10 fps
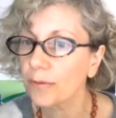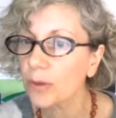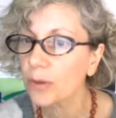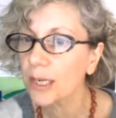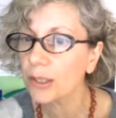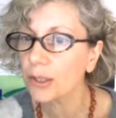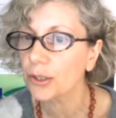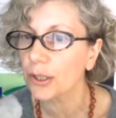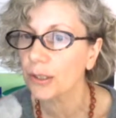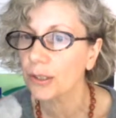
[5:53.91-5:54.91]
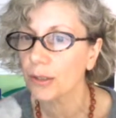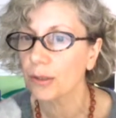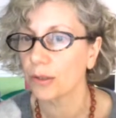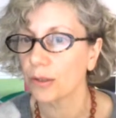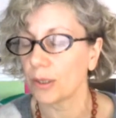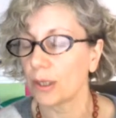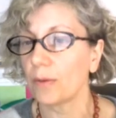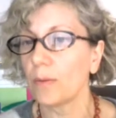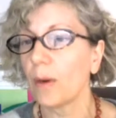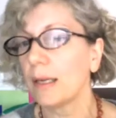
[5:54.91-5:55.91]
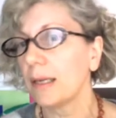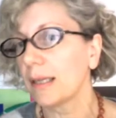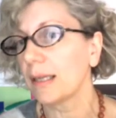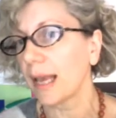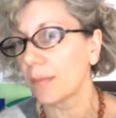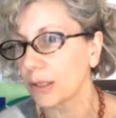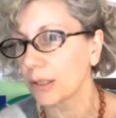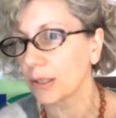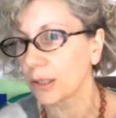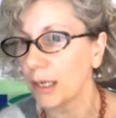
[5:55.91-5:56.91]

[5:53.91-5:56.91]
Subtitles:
strangers. It can be